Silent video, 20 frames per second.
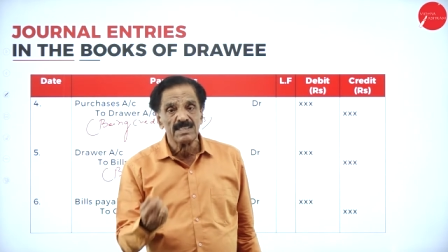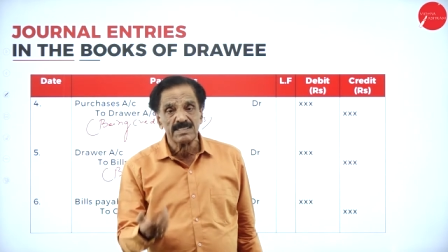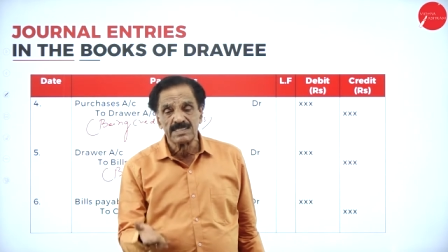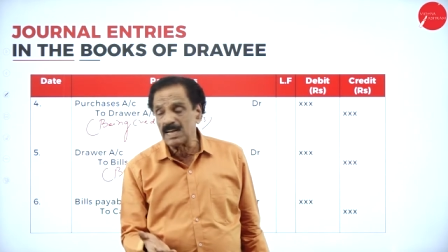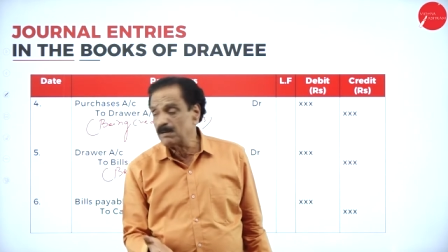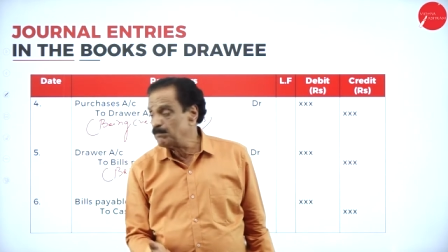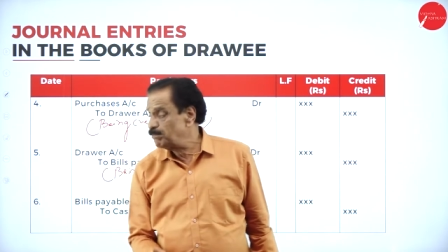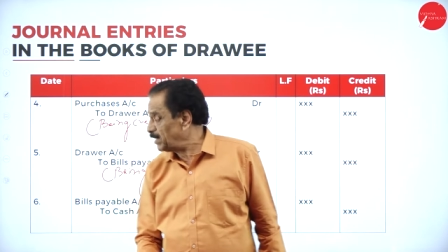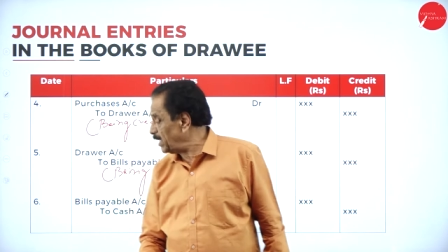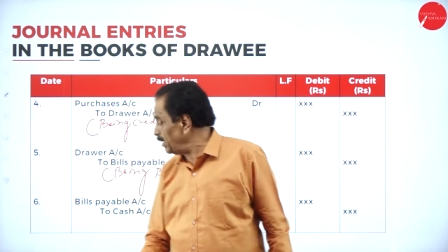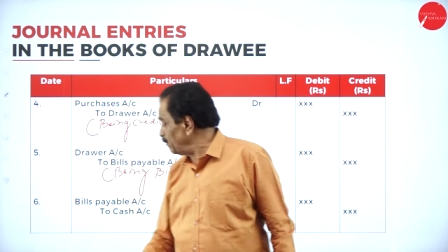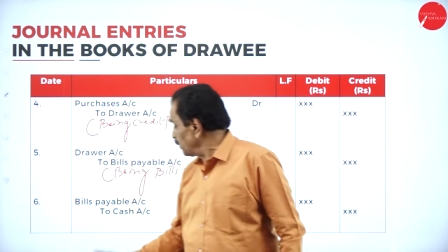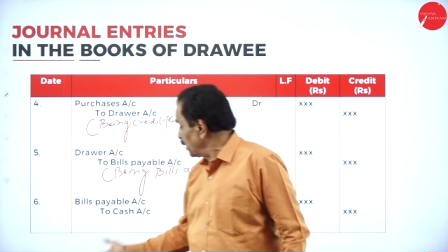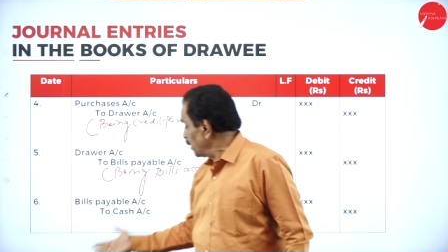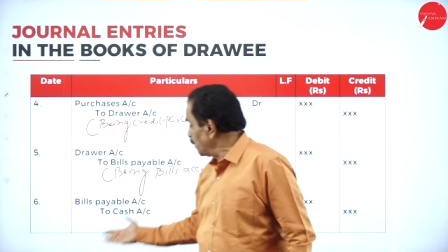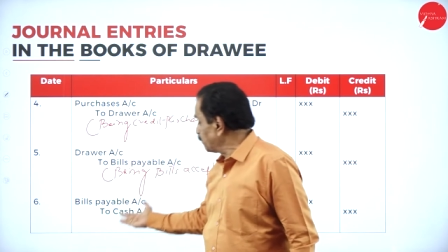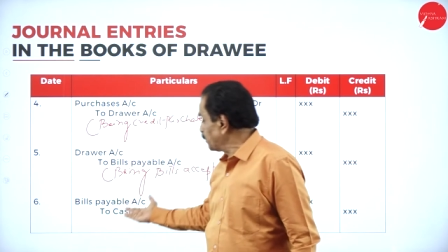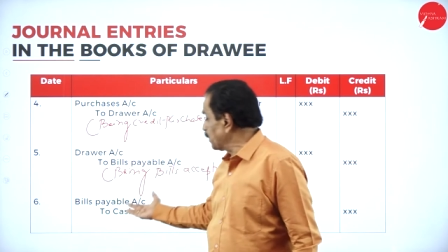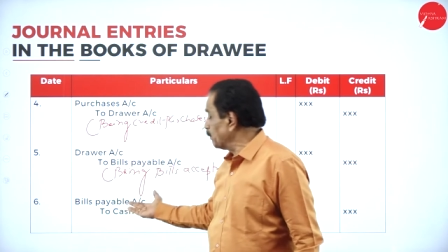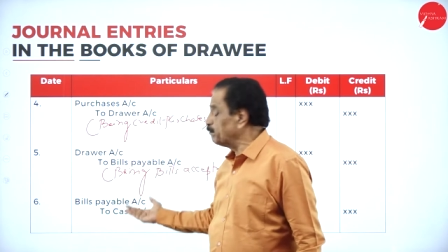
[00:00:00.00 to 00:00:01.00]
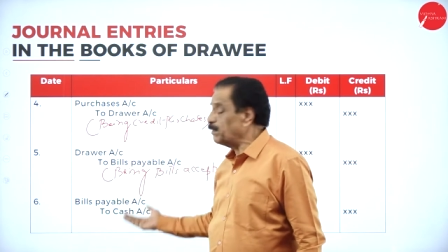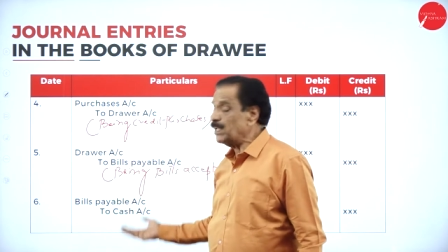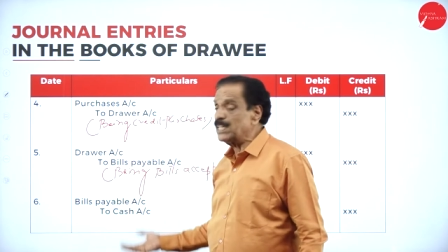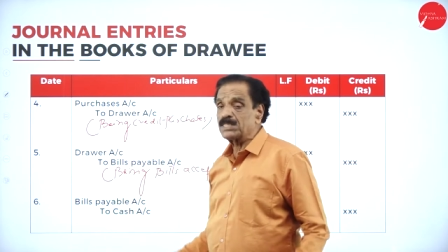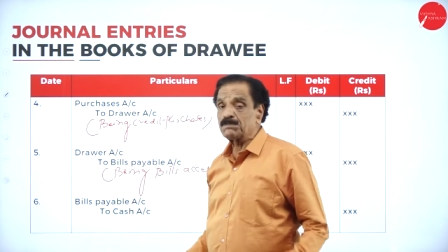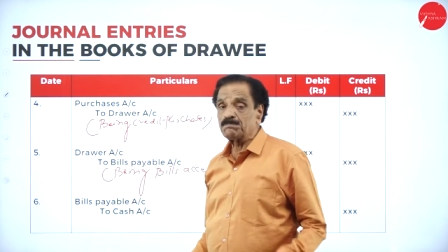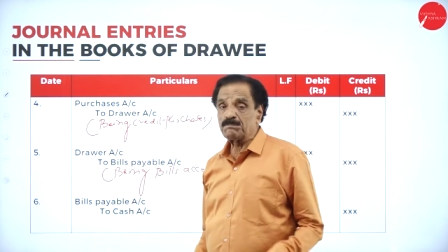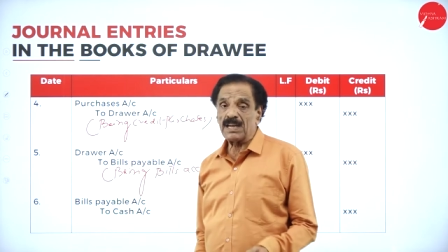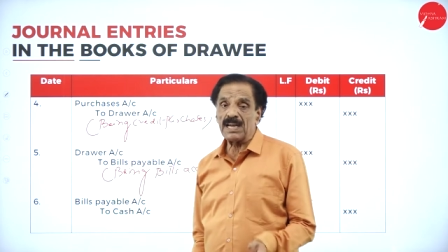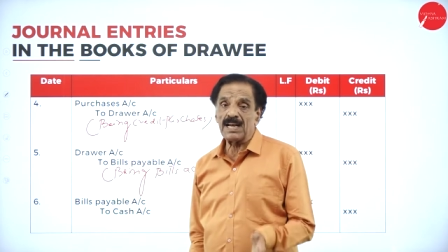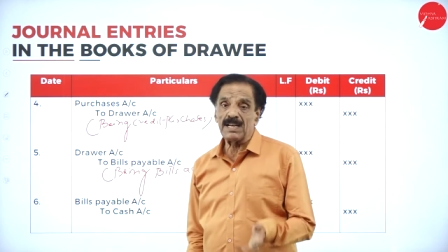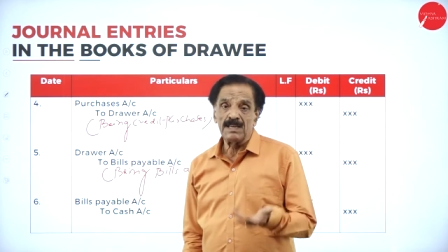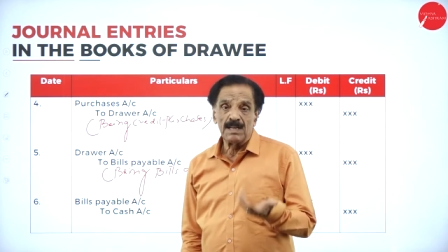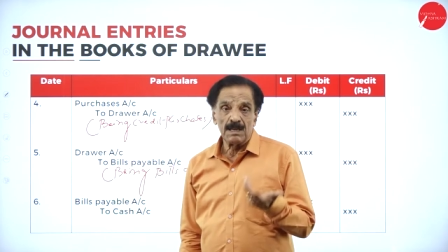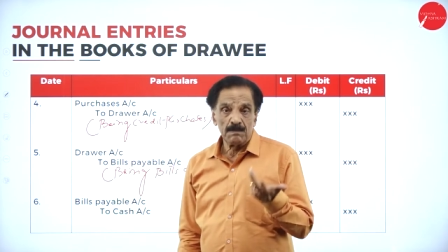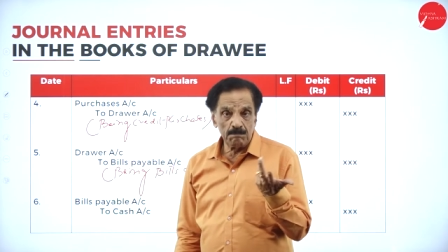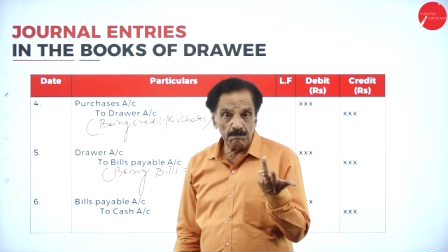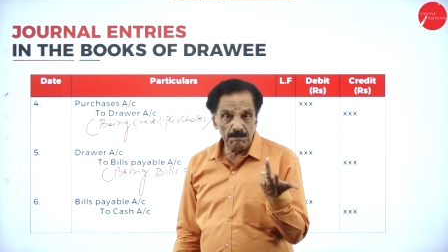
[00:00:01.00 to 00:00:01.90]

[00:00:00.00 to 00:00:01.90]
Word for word: Same thing, if the bills paid,